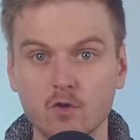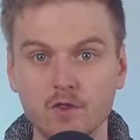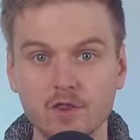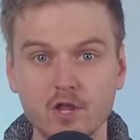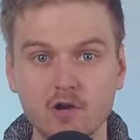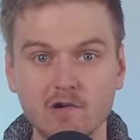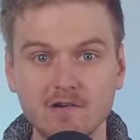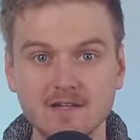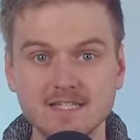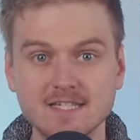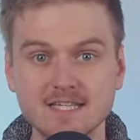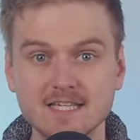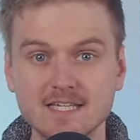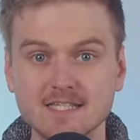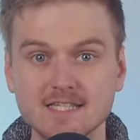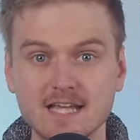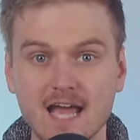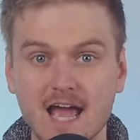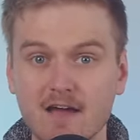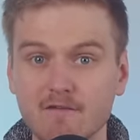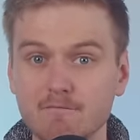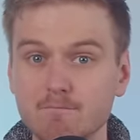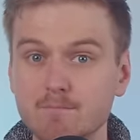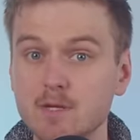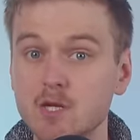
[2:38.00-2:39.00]
authorities
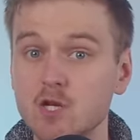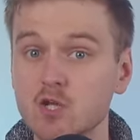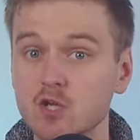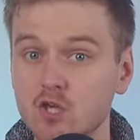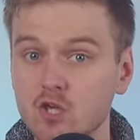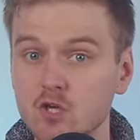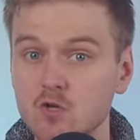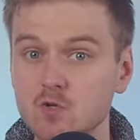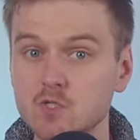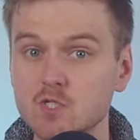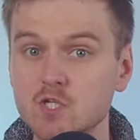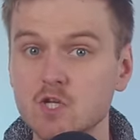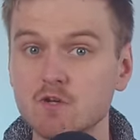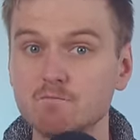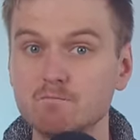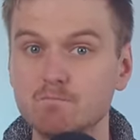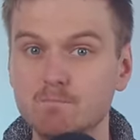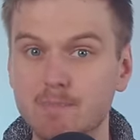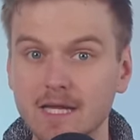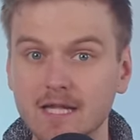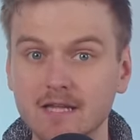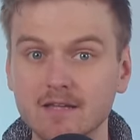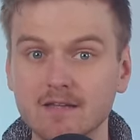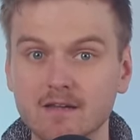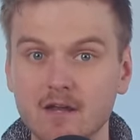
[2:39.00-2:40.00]
have been accused of
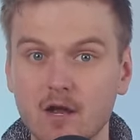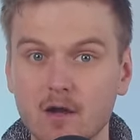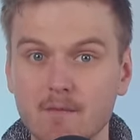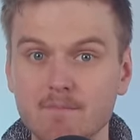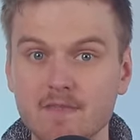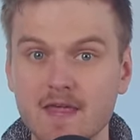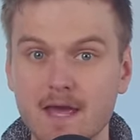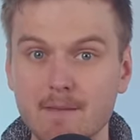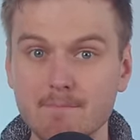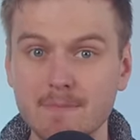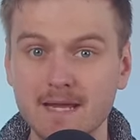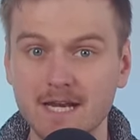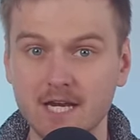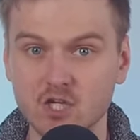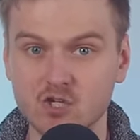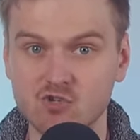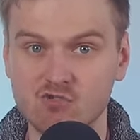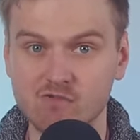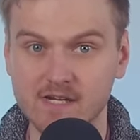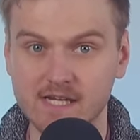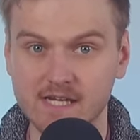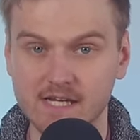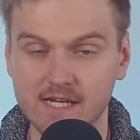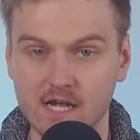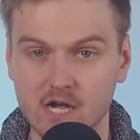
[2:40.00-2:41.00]
building up their
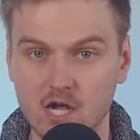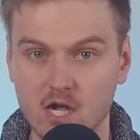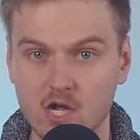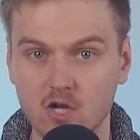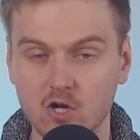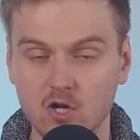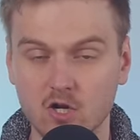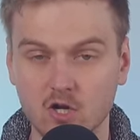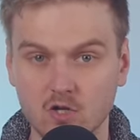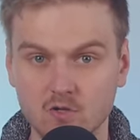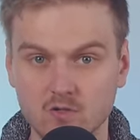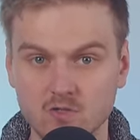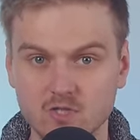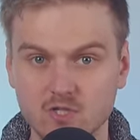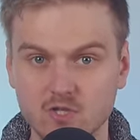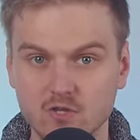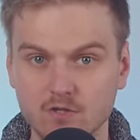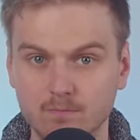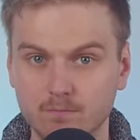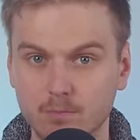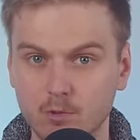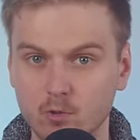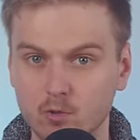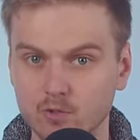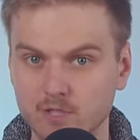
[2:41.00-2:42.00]
military close to the
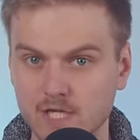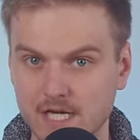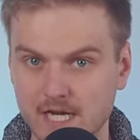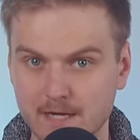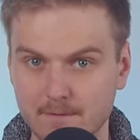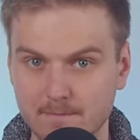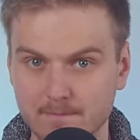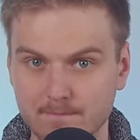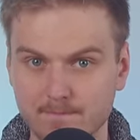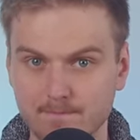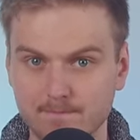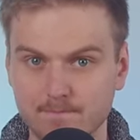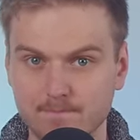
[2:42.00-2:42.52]
border.